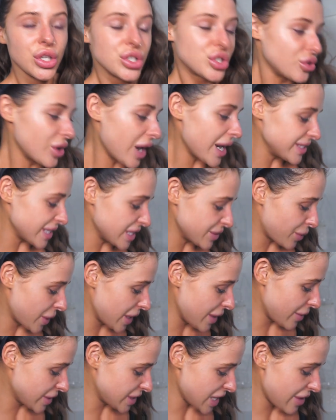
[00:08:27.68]
So guys, that's
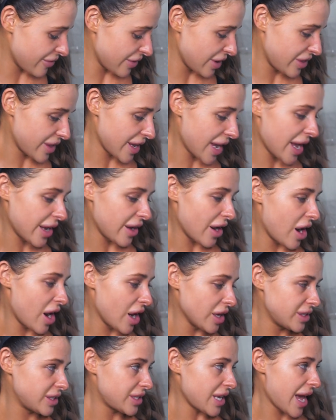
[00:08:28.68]
pretty much everything I
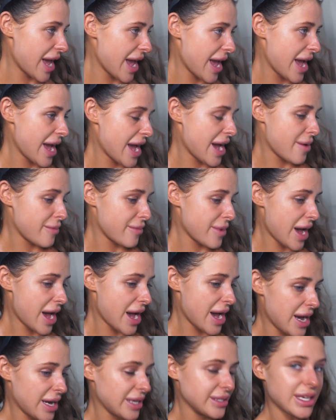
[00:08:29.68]
got, and
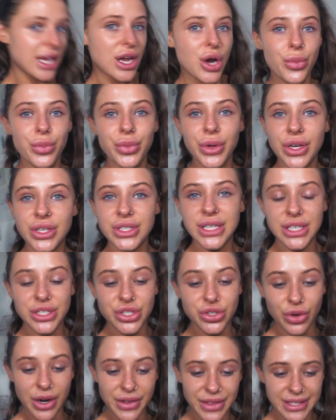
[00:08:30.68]
I hope you
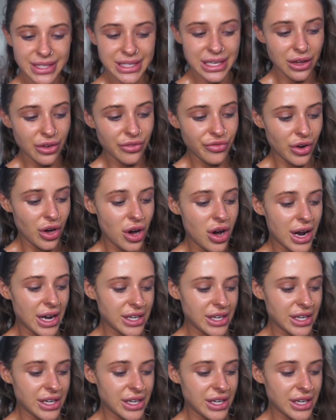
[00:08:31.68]
enjoyed this little vlog.